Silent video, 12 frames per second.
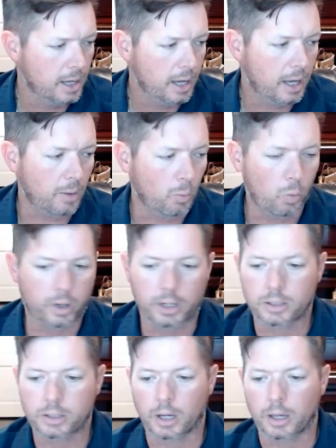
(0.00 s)
And what it
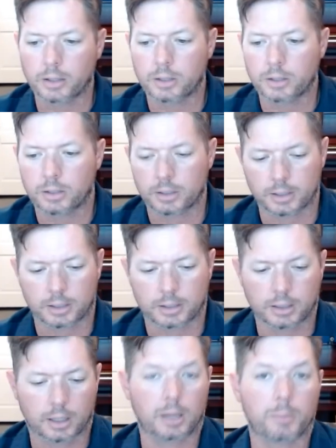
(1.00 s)
does is
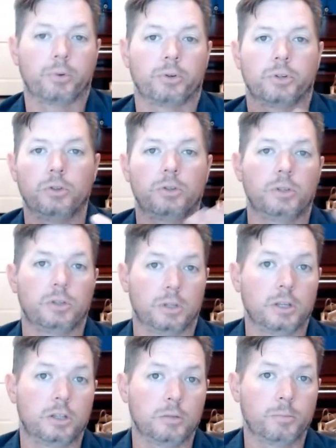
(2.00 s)
it produces, and
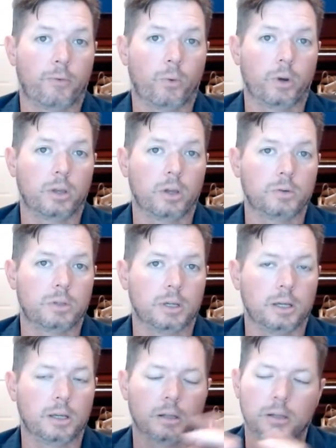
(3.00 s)
this is before he goes to
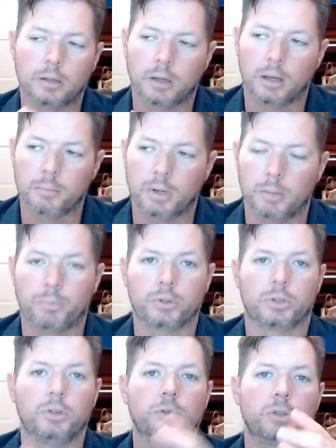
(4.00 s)
England, but it
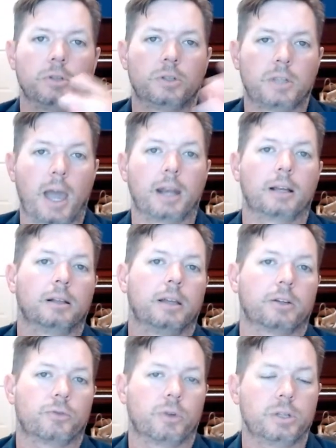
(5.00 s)
produces static
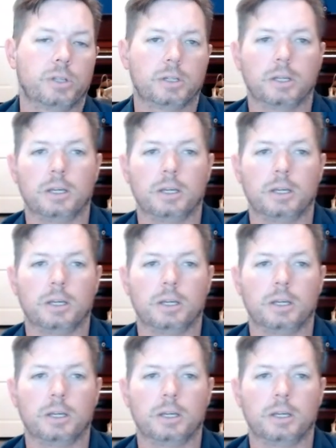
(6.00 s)
electricity